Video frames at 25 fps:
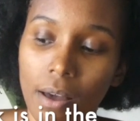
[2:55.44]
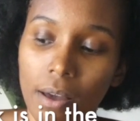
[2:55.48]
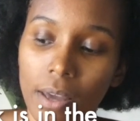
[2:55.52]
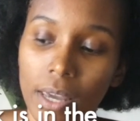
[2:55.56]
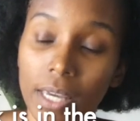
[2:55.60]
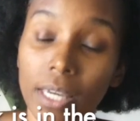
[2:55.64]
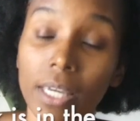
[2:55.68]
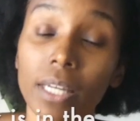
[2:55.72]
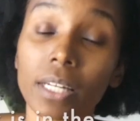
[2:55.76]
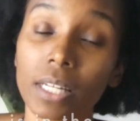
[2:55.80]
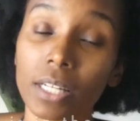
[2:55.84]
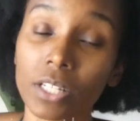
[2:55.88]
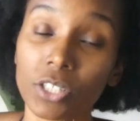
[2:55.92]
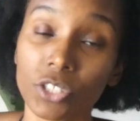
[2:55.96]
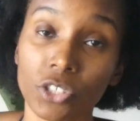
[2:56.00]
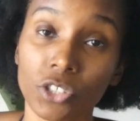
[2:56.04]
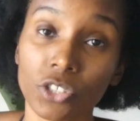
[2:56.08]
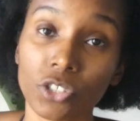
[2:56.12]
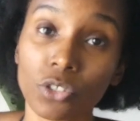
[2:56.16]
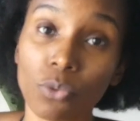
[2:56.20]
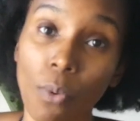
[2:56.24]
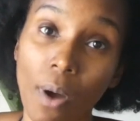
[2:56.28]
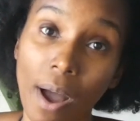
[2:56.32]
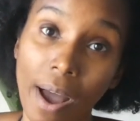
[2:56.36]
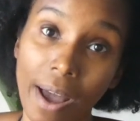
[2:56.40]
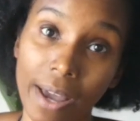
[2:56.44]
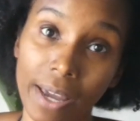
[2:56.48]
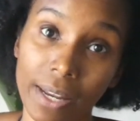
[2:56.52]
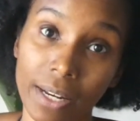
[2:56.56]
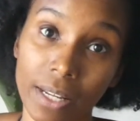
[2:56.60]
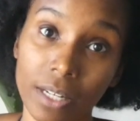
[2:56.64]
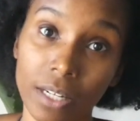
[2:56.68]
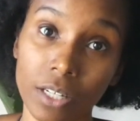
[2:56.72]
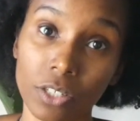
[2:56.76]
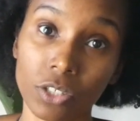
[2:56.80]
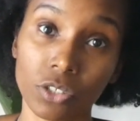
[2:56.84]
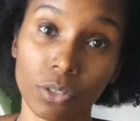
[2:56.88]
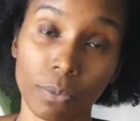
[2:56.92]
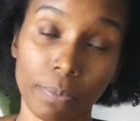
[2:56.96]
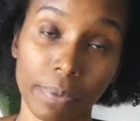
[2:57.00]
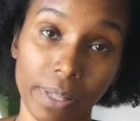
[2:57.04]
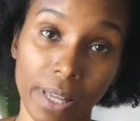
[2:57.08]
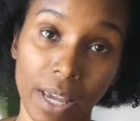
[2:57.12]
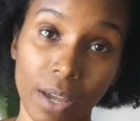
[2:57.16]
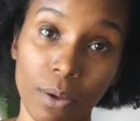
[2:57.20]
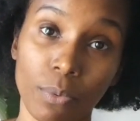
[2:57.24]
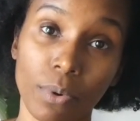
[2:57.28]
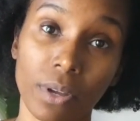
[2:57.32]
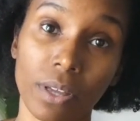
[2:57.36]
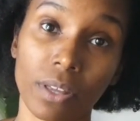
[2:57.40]
it can intertwine and
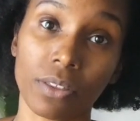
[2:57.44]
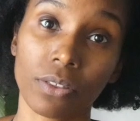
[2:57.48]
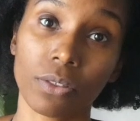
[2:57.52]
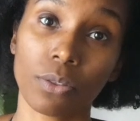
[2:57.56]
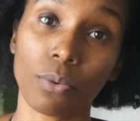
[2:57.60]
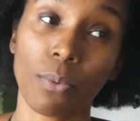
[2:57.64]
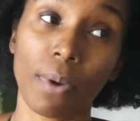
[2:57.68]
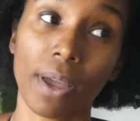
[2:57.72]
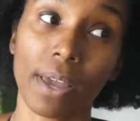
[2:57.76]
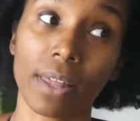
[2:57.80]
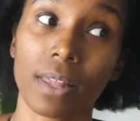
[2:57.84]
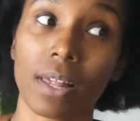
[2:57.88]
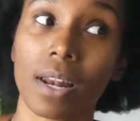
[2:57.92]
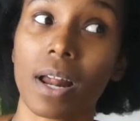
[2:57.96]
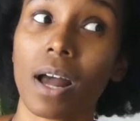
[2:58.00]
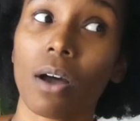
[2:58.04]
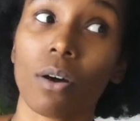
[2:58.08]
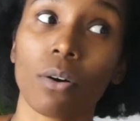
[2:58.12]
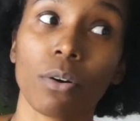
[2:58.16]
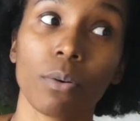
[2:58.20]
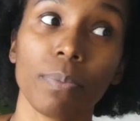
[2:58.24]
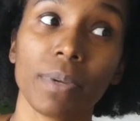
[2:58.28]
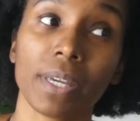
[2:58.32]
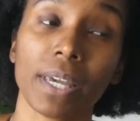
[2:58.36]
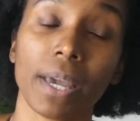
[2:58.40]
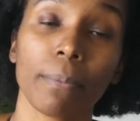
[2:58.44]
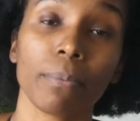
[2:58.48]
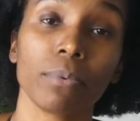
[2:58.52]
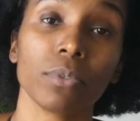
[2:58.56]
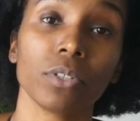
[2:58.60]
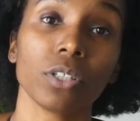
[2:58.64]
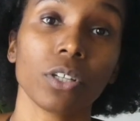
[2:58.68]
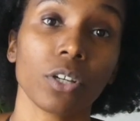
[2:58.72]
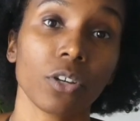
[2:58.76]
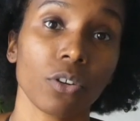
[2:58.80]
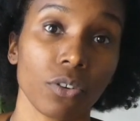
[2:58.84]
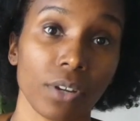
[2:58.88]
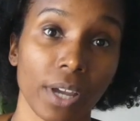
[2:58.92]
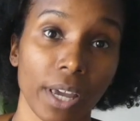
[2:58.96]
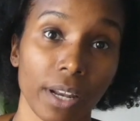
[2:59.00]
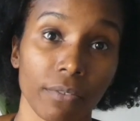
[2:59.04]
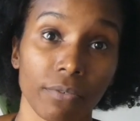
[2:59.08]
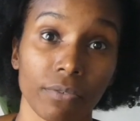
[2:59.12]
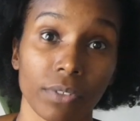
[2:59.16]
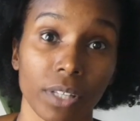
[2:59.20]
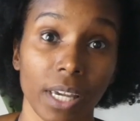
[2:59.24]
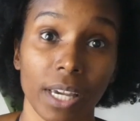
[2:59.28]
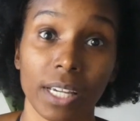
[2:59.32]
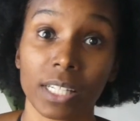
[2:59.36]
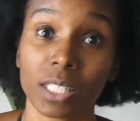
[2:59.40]
interplay with the way that I'll be able to
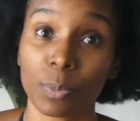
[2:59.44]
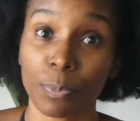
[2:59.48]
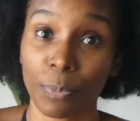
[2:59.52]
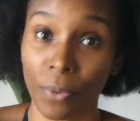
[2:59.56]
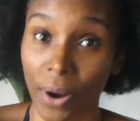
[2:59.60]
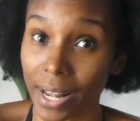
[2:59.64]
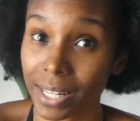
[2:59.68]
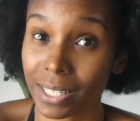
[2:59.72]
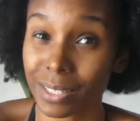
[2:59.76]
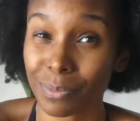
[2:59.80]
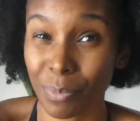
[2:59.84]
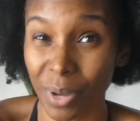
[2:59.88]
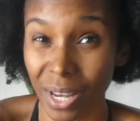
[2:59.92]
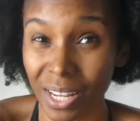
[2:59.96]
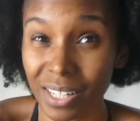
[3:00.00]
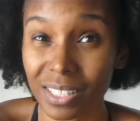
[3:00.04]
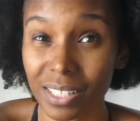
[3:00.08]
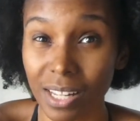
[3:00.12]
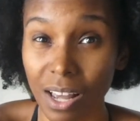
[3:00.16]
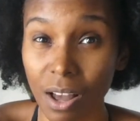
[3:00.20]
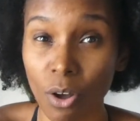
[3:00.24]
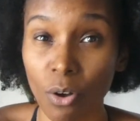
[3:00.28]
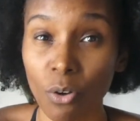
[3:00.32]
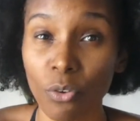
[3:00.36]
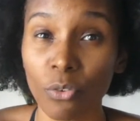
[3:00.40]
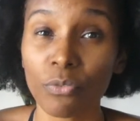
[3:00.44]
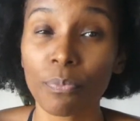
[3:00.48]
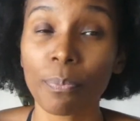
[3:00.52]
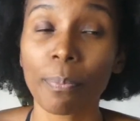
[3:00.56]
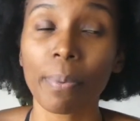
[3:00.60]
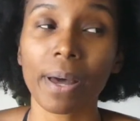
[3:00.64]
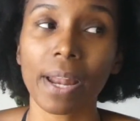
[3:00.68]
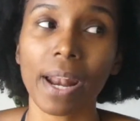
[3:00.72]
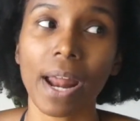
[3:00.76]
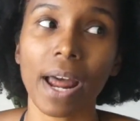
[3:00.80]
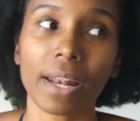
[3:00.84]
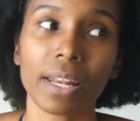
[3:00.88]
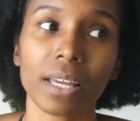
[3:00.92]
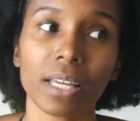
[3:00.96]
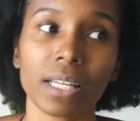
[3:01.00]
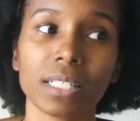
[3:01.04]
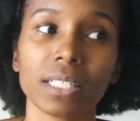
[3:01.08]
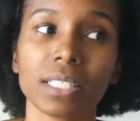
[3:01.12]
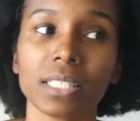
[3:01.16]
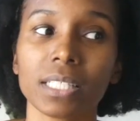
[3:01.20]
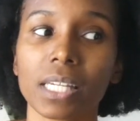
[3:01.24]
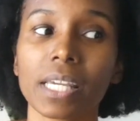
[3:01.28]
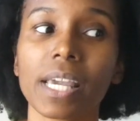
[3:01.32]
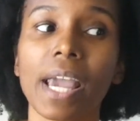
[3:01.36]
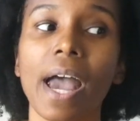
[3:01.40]
creatively express myself, but I
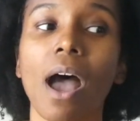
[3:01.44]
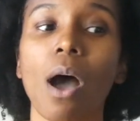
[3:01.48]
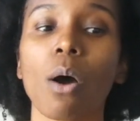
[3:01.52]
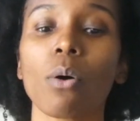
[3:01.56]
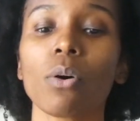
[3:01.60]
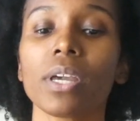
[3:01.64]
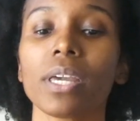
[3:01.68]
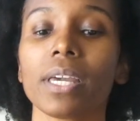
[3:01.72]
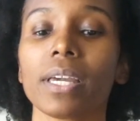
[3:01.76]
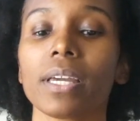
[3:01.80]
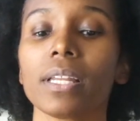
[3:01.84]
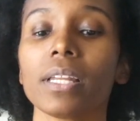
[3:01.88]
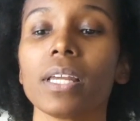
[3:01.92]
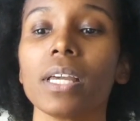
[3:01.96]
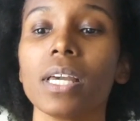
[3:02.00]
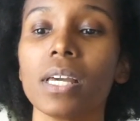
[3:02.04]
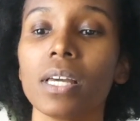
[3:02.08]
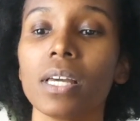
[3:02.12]
didn't see how it